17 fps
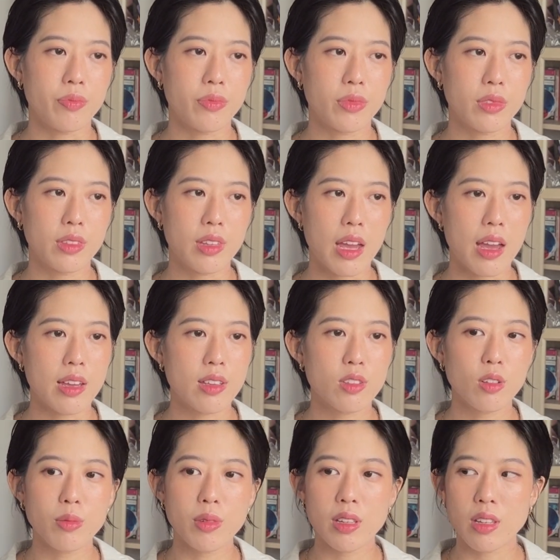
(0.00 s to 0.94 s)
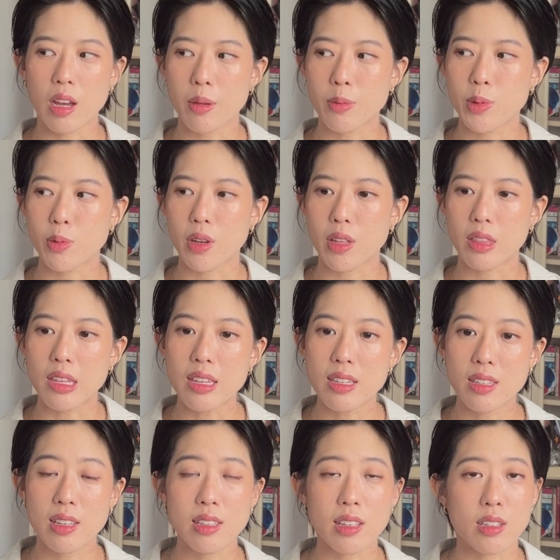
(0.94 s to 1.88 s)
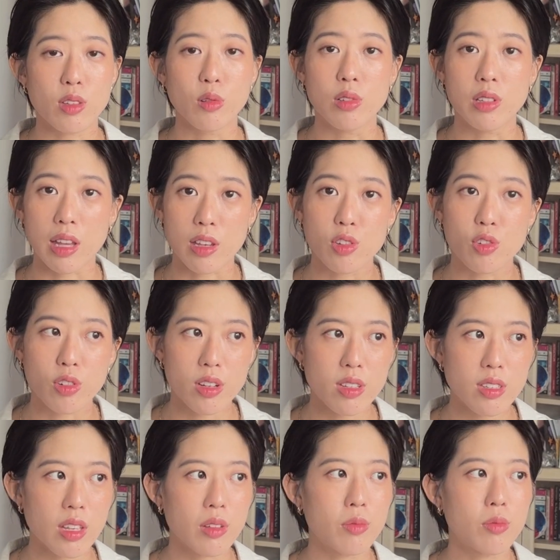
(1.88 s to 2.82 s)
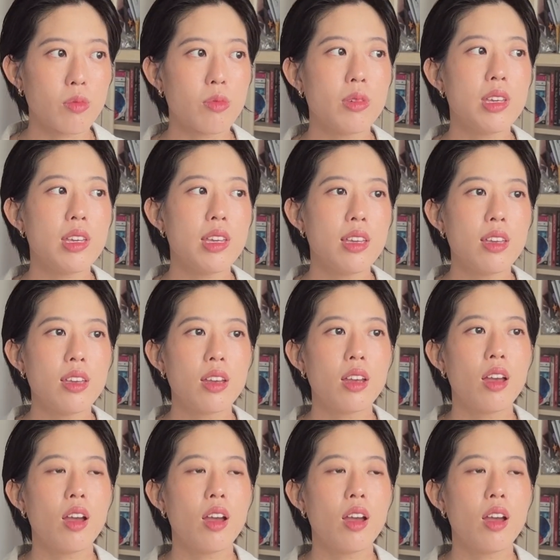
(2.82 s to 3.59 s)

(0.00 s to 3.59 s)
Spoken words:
There is so many times where these things are so dangerous, and we